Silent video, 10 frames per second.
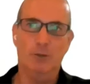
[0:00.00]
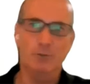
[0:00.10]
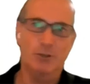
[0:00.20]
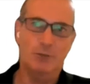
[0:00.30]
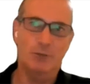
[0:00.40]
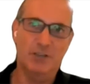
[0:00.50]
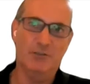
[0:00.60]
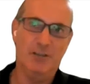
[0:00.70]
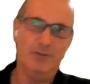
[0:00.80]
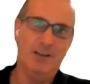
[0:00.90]
always do
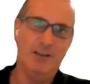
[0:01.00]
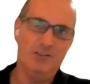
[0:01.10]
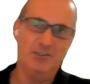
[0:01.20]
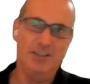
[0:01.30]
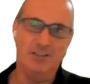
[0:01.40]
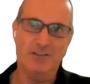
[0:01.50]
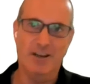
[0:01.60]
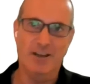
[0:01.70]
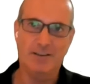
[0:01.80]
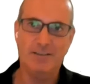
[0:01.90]
iterations down the
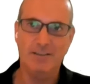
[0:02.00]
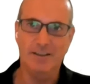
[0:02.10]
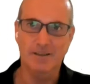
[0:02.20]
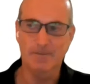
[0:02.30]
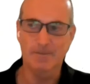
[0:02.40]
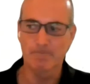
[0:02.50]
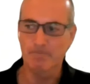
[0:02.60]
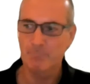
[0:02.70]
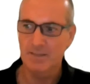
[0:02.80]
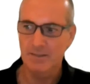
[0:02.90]
track.
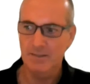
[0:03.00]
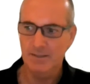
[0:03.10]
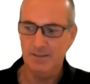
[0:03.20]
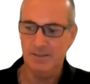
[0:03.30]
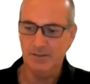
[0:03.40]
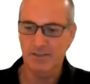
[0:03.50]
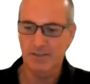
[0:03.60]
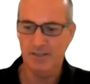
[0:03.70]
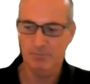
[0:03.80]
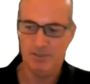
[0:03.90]
The
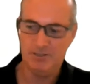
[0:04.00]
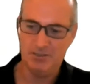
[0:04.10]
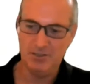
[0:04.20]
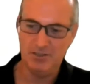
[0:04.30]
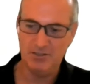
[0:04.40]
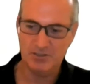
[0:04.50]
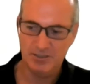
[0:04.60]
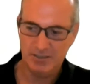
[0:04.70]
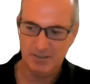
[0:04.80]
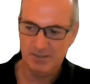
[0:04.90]
other piece is
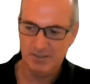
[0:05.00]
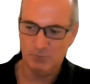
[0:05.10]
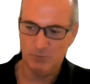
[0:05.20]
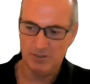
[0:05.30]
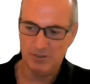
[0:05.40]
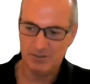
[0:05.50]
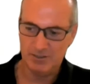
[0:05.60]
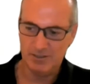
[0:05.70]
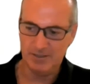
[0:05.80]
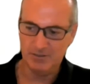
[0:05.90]
what we
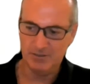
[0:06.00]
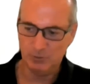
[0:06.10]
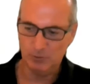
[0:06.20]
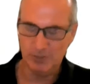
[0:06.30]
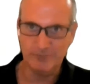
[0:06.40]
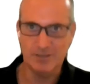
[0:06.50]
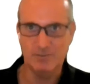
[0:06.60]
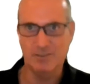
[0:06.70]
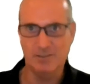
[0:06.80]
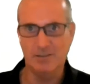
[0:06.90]
see in smallholder farming
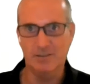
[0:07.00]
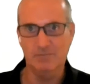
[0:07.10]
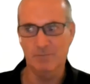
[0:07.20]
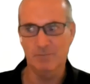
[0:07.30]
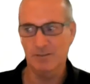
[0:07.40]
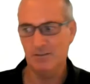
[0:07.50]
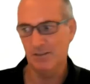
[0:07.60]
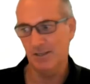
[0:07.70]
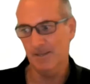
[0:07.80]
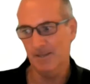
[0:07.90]
systems,
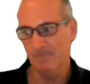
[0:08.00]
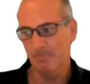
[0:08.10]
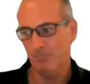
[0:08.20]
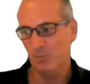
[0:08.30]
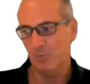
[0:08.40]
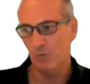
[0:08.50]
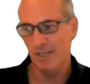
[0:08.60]
where you'll